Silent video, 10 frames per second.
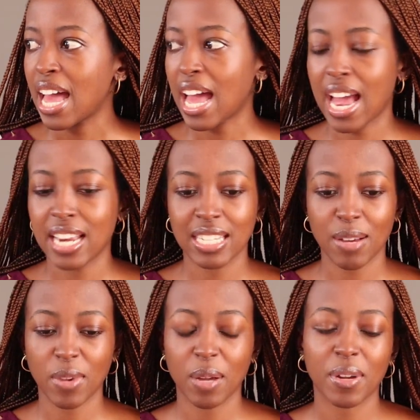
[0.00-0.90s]
And
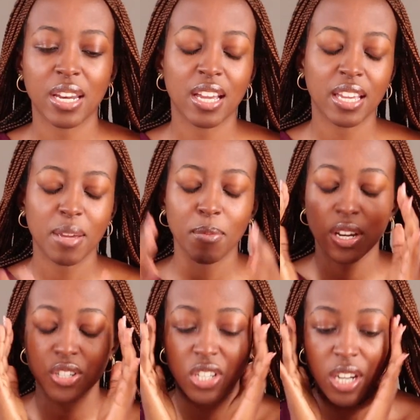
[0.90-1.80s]
I'm like, Panagi,
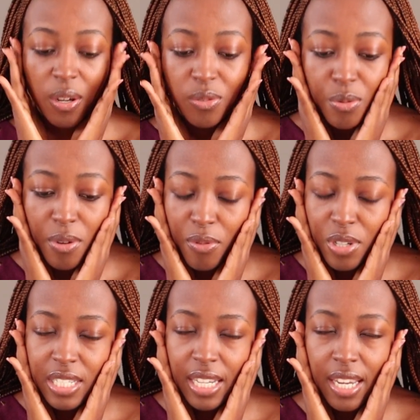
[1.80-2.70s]
imagine how it would have
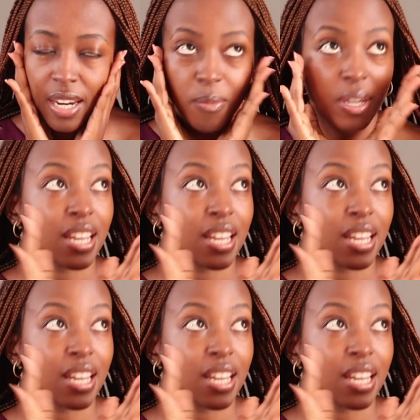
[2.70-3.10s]
only taken.